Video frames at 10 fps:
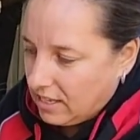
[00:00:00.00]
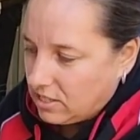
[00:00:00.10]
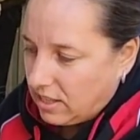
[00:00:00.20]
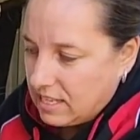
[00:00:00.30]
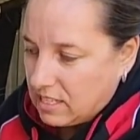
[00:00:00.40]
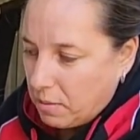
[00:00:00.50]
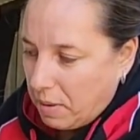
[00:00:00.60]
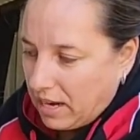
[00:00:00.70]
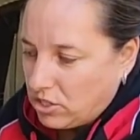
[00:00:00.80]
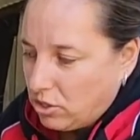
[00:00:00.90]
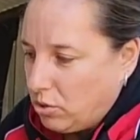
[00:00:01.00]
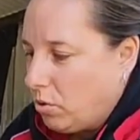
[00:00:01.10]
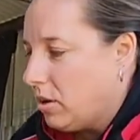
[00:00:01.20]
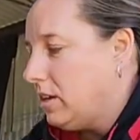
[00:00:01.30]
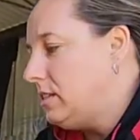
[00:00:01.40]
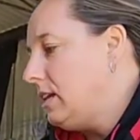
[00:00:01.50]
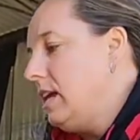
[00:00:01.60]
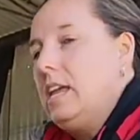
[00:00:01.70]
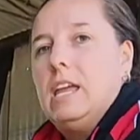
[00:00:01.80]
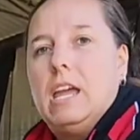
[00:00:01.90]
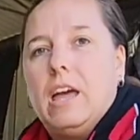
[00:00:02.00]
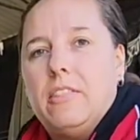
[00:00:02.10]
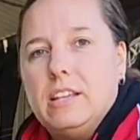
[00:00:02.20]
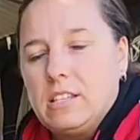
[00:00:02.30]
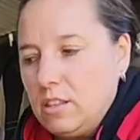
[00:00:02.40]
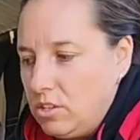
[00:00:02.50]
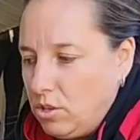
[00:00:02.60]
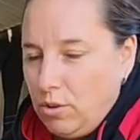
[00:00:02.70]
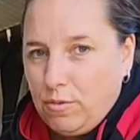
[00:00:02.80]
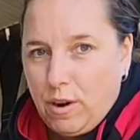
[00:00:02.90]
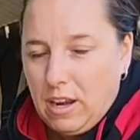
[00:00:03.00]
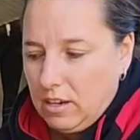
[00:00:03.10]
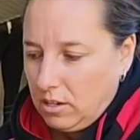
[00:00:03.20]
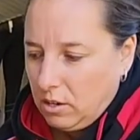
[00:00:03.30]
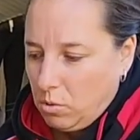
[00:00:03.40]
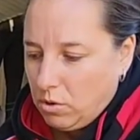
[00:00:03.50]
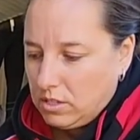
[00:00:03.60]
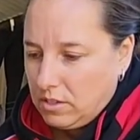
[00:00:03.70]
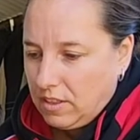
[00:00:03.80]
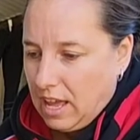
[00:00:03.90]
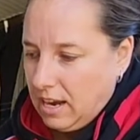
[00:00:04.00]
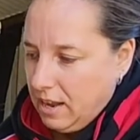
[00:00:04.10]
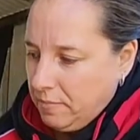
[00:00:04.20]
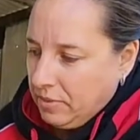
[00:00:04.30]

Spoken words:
So these are the back 2 quarters and these are the 2 front quarters of the udder.